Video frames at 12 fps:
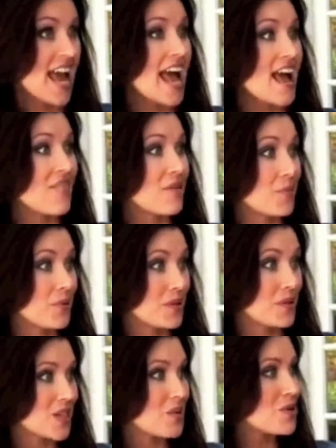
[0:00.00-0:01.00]
And the
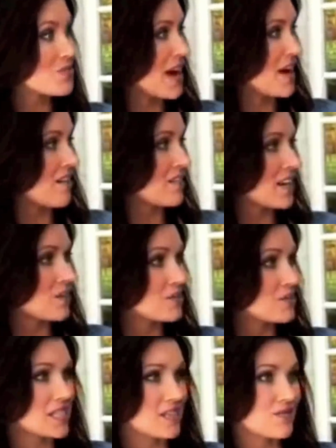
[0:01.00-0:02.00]
boys go around and
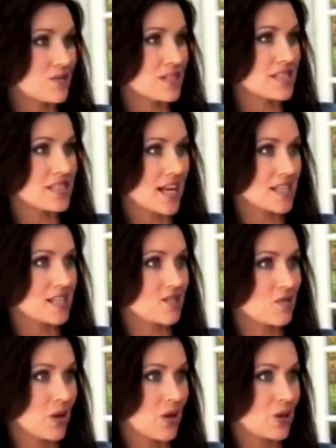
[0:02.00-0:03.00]
receive oral sex
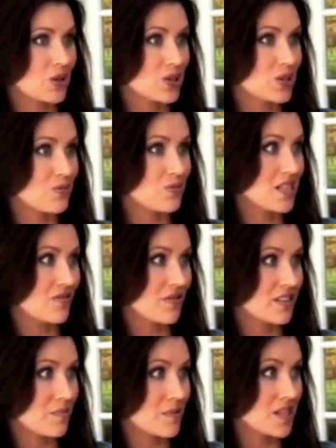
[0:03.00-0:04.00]
from all the girls with a
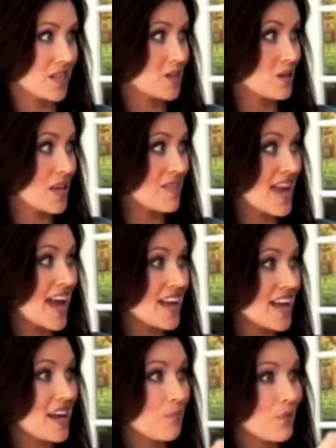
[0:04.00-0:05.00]
different lipstick. So then they
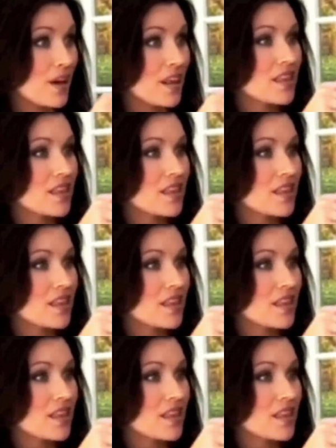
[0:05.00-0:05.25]
end up with